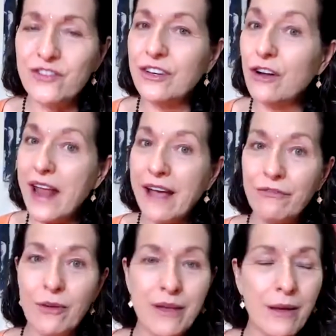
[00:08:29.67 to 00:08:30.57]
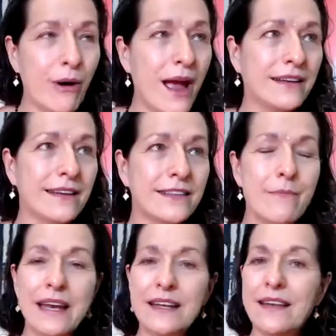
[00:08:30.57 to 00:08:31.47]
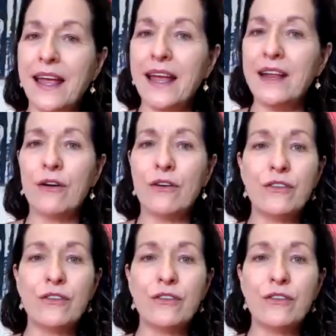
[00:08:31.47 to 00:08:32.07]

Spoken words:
You don't have to be a practice meditator.